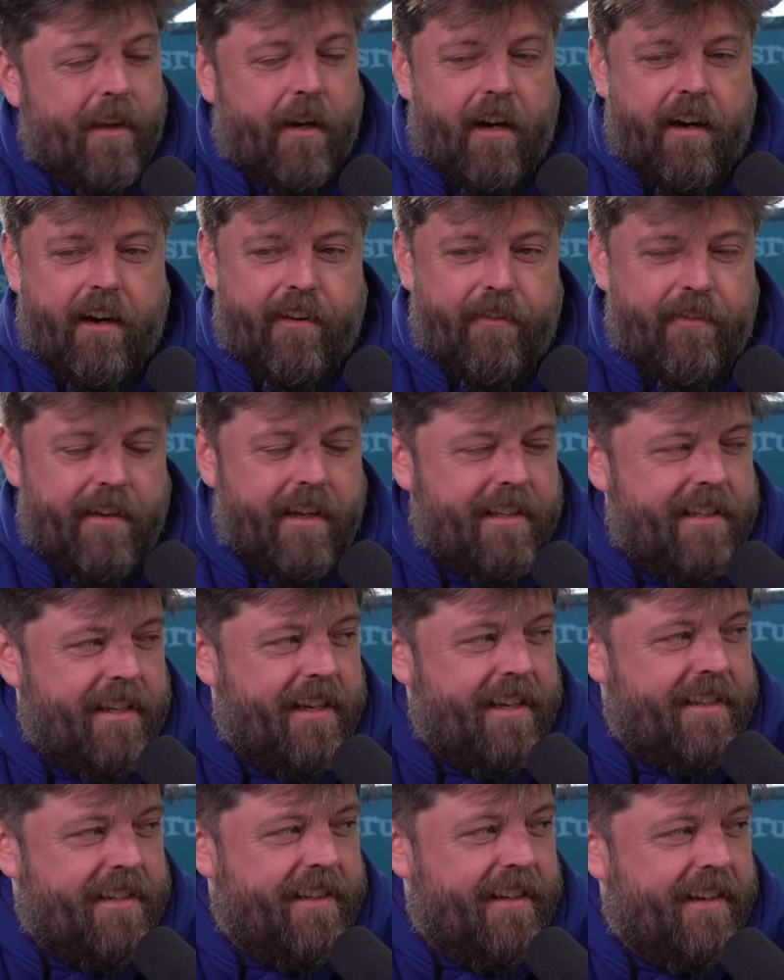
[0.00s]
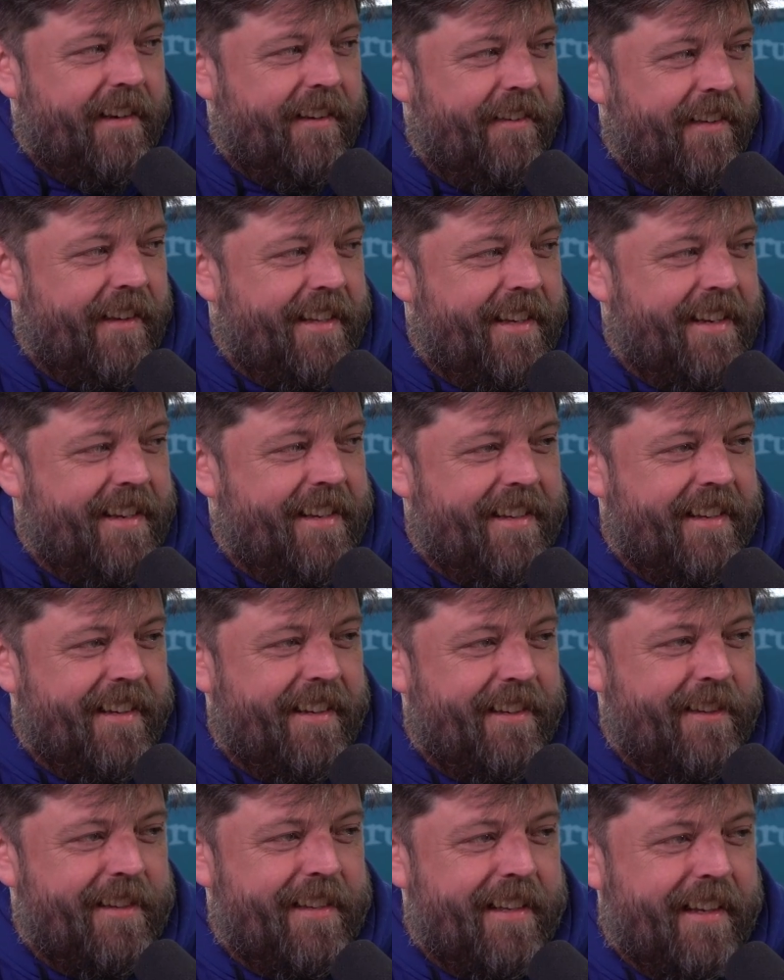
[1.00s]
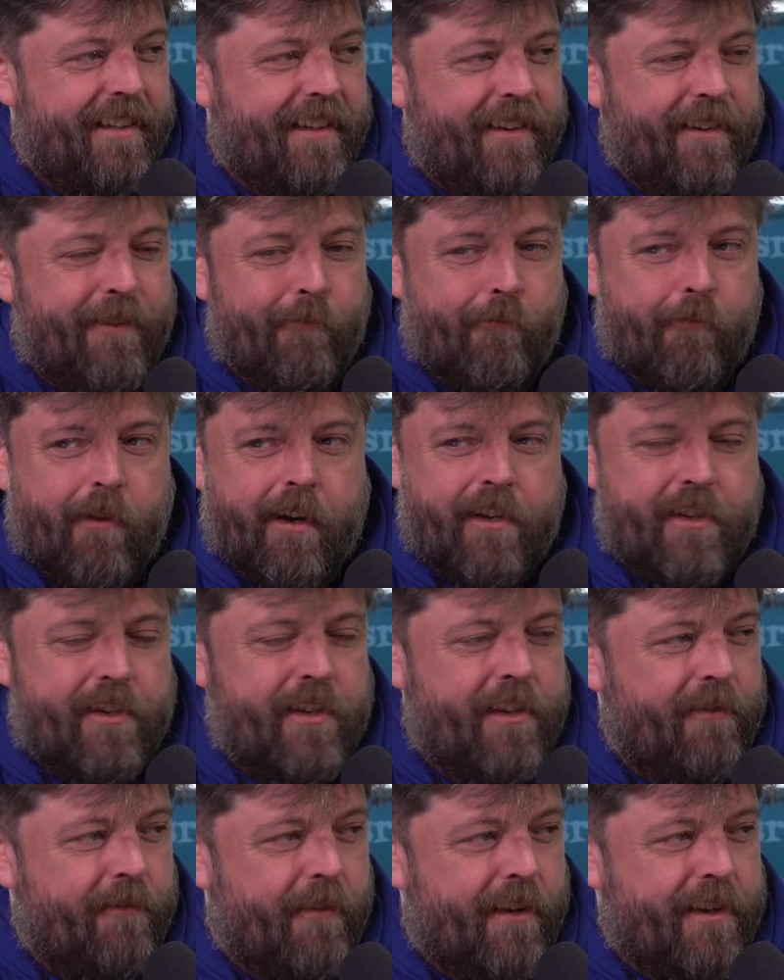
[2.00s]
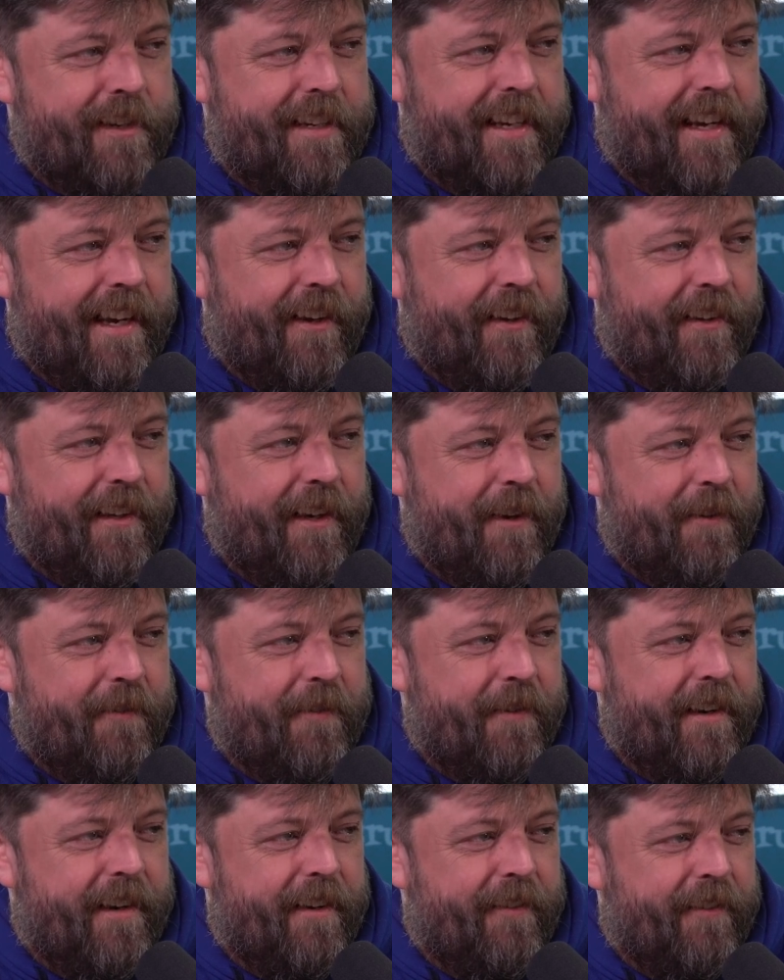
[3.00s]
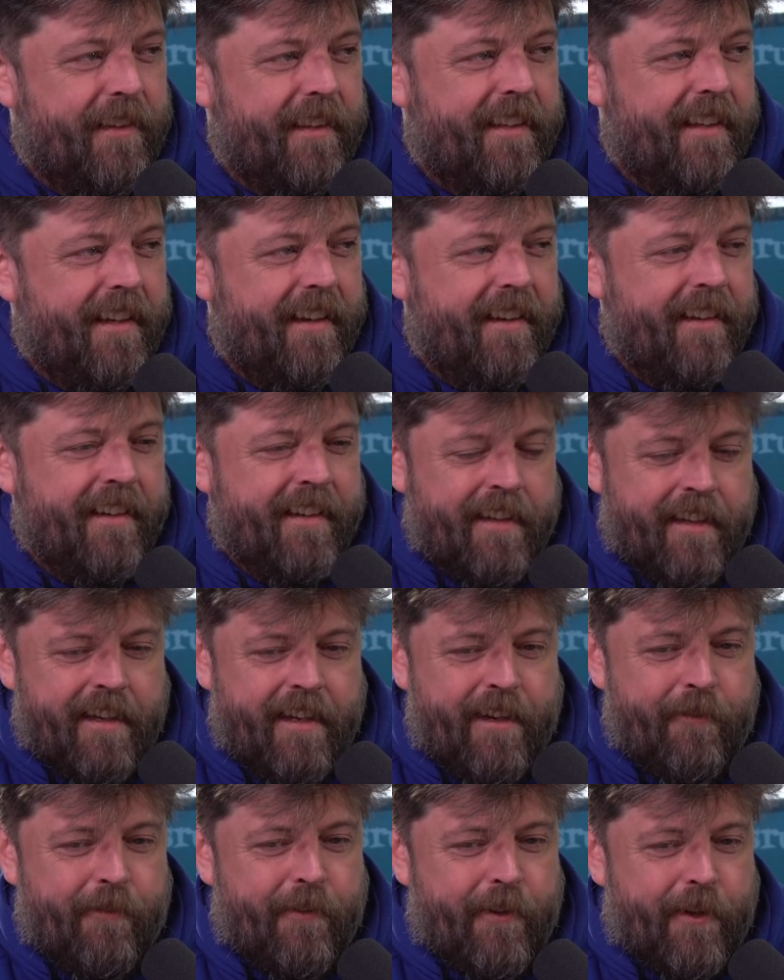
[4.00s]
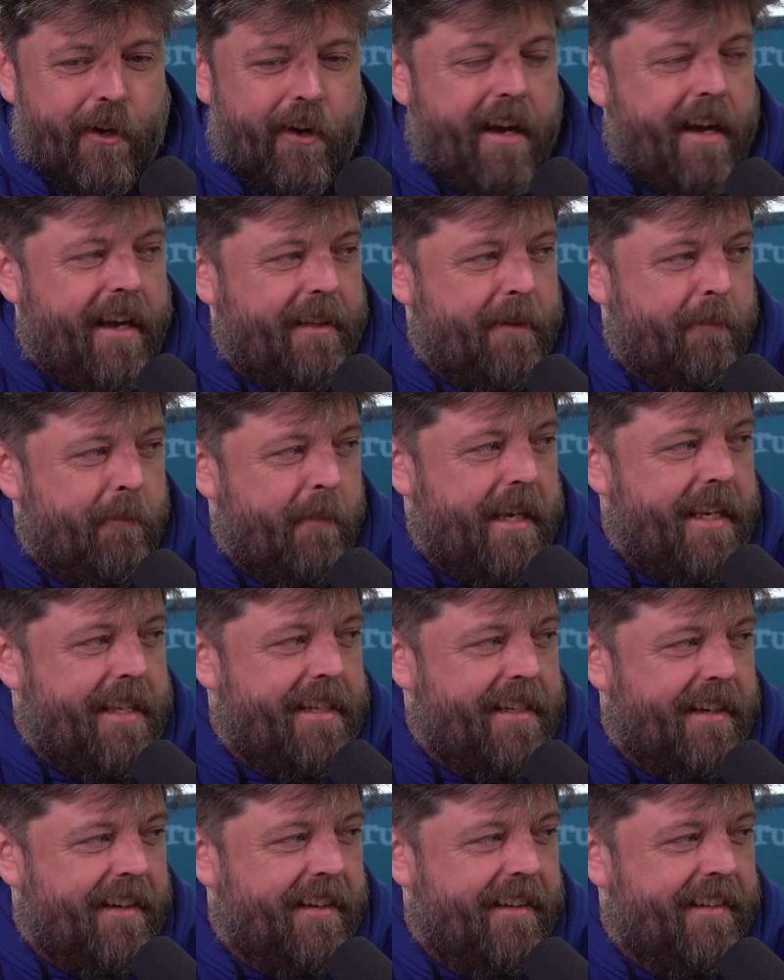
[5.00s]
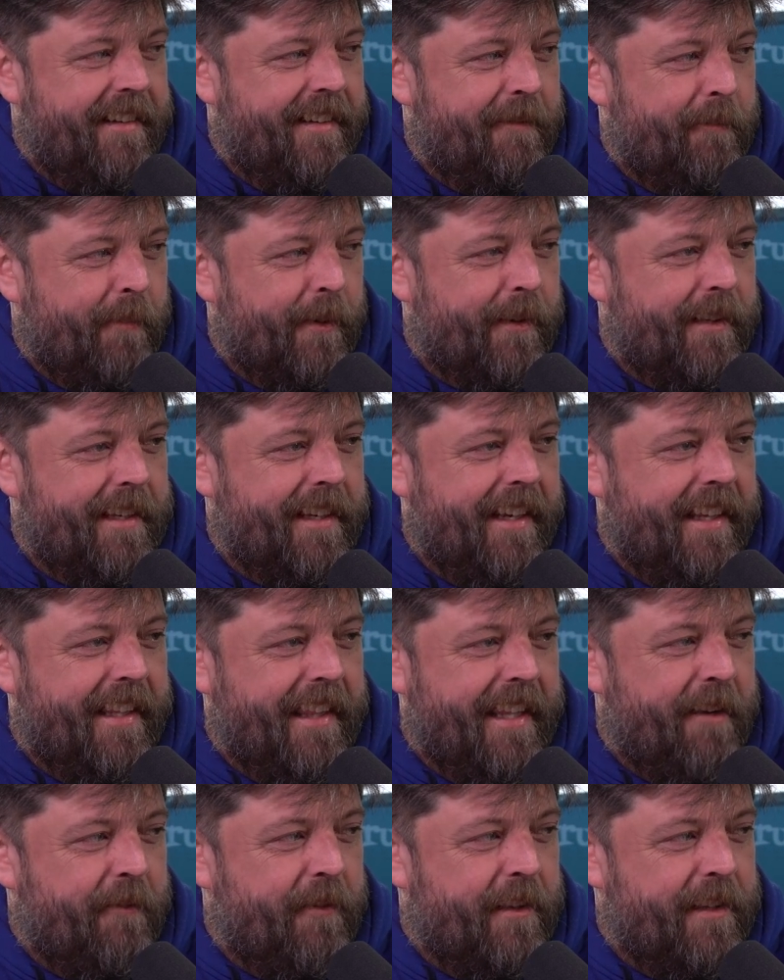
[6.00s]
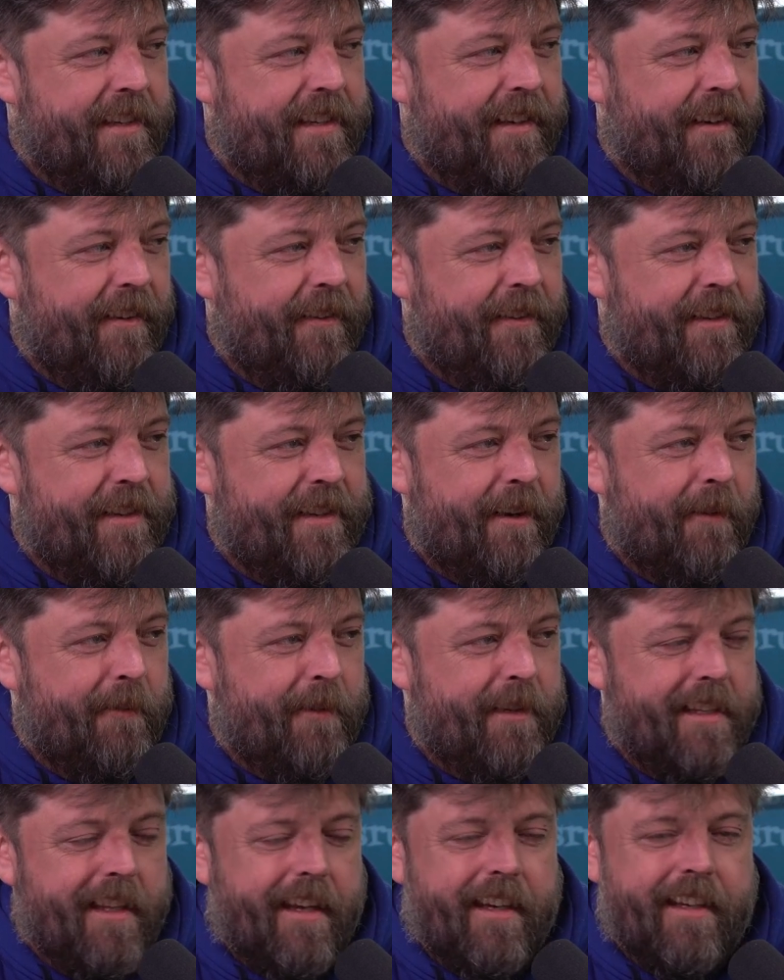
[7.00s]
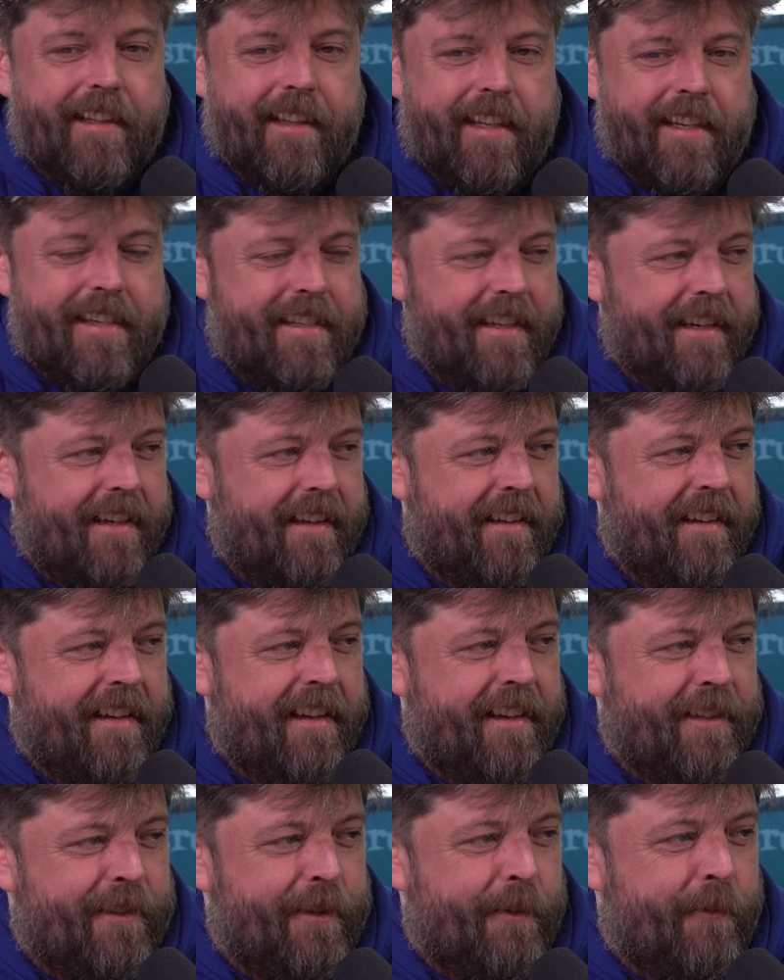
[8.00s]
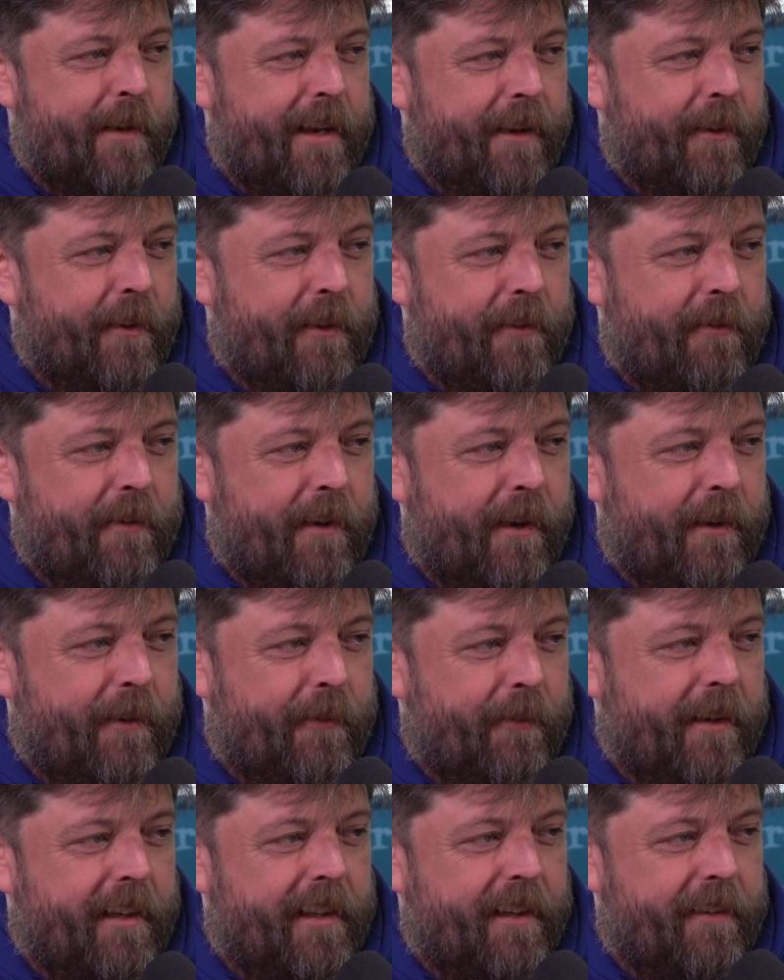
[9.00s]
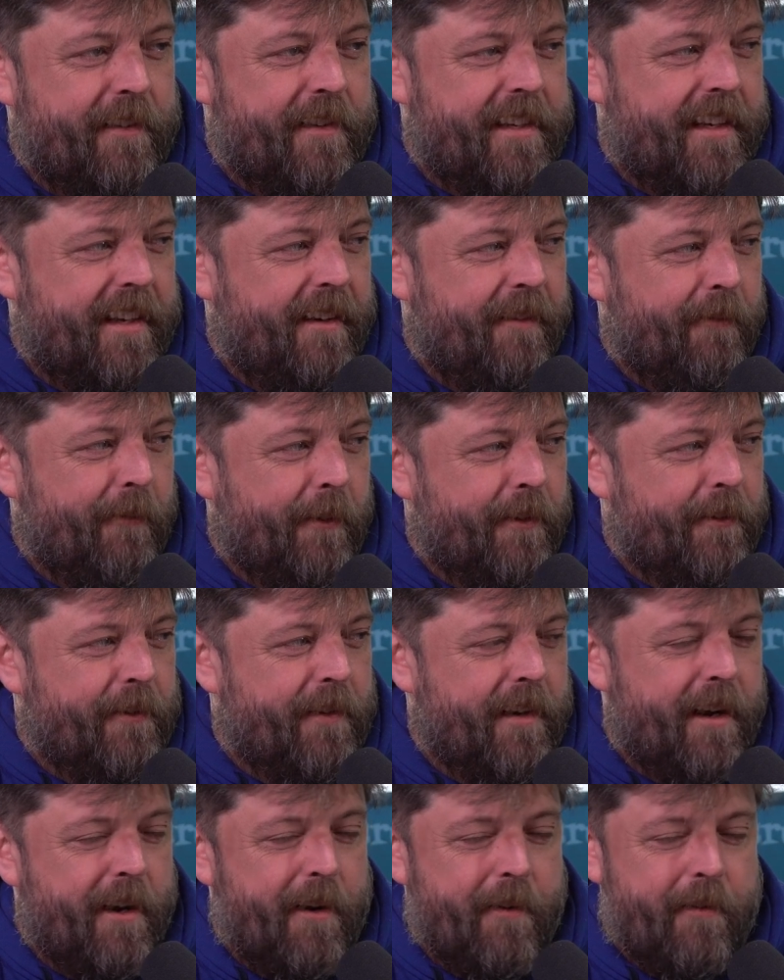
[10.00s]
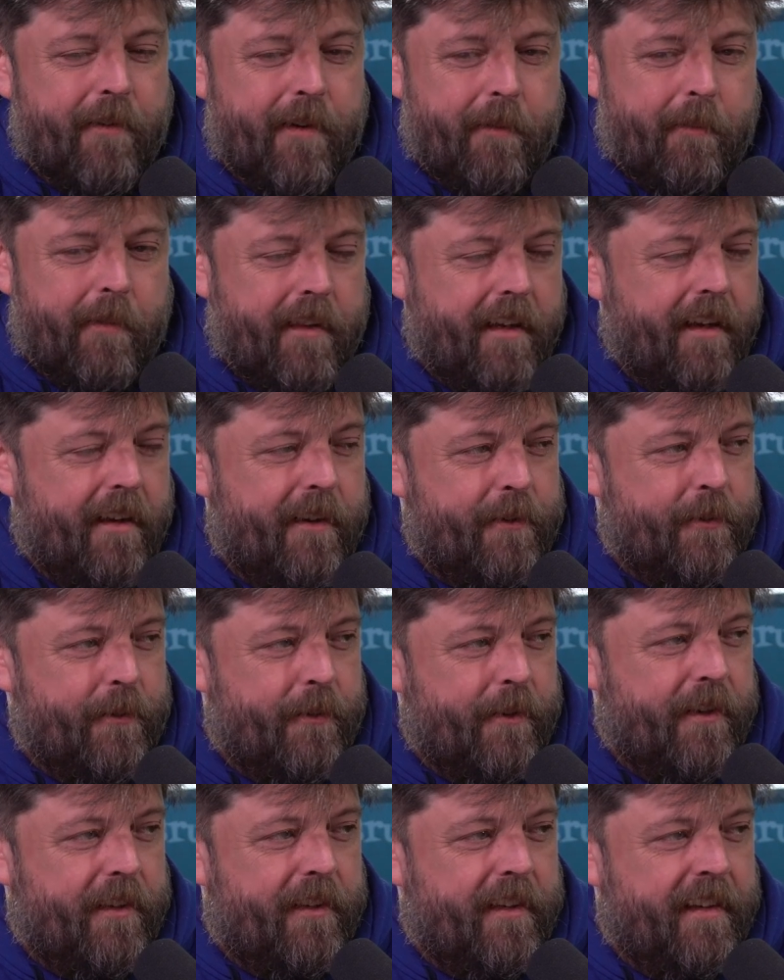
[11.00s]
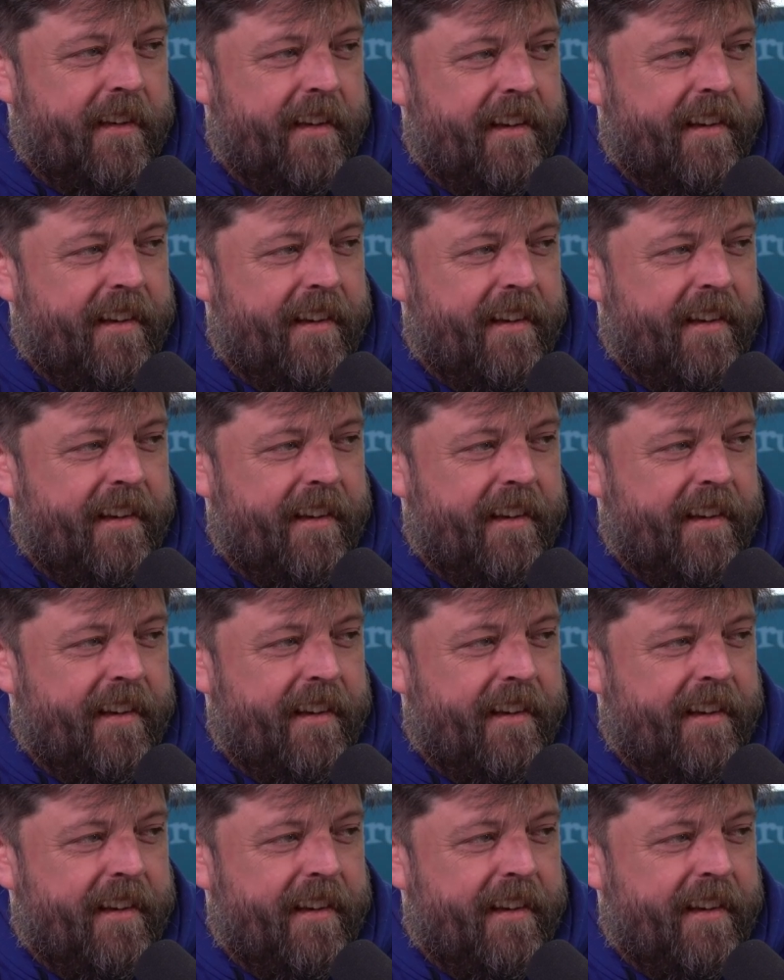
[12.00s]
Oh, fantastic. Just had a rush to get on over here and forgot I had a meeting booked at 11. So I was like talking on the phone while I was wandering over here, but no, it was all good.